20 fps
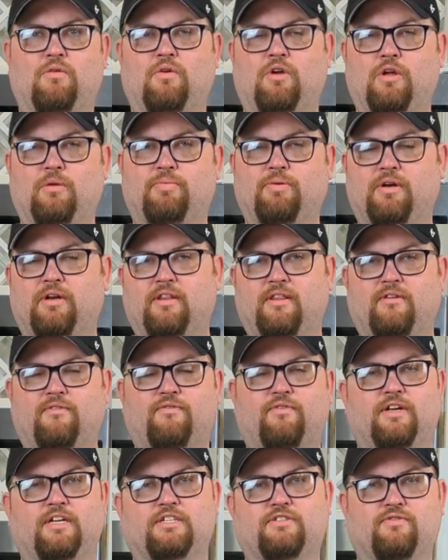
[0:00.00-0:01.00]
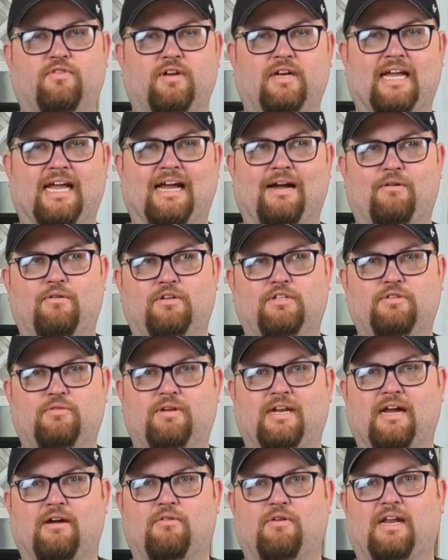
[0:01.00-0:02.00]
or you put it in the fridge for an hour to
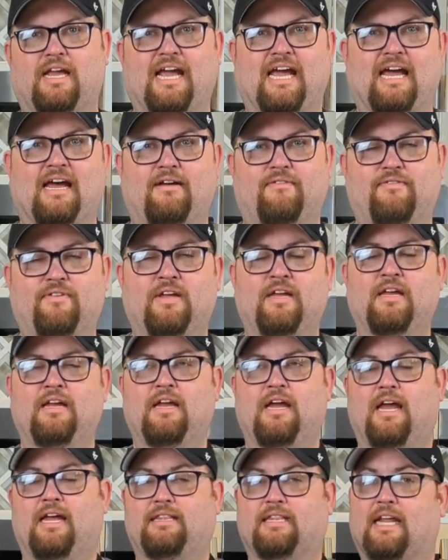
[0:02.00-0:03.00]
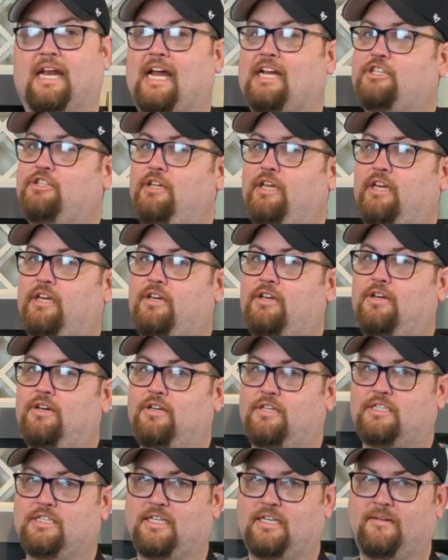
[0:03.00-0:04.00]
an hour and a half, and that actually
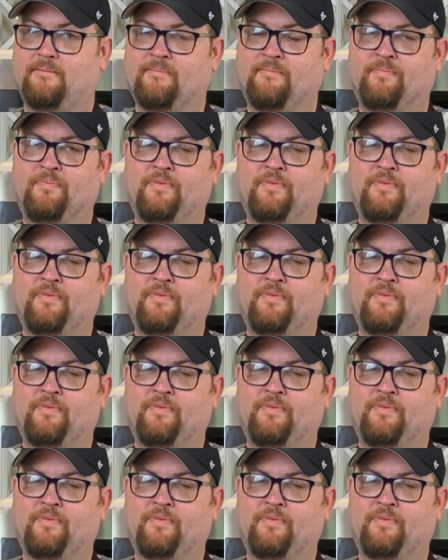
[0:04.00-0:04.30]
cooks it.